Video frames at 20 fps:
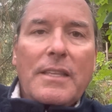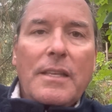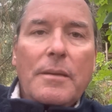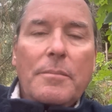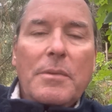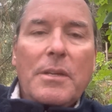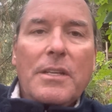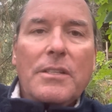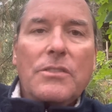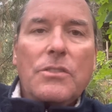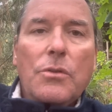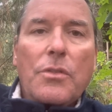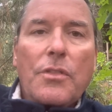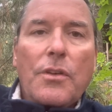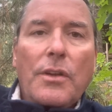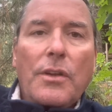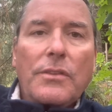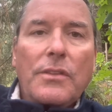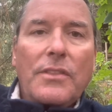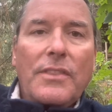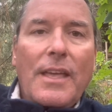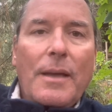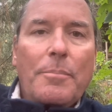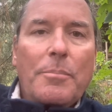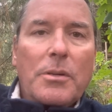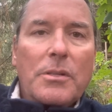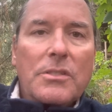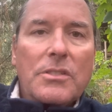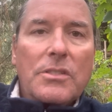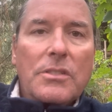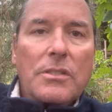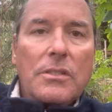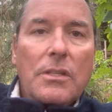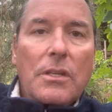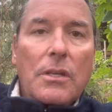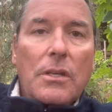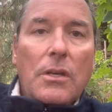then, because you thought that that person